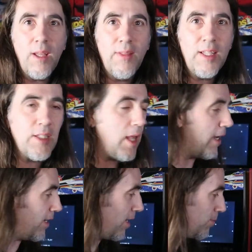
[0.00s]
And these
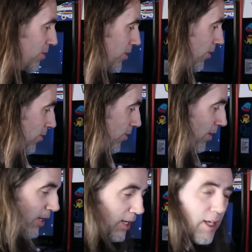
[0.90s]
light up, so
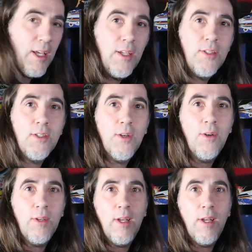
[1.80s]
so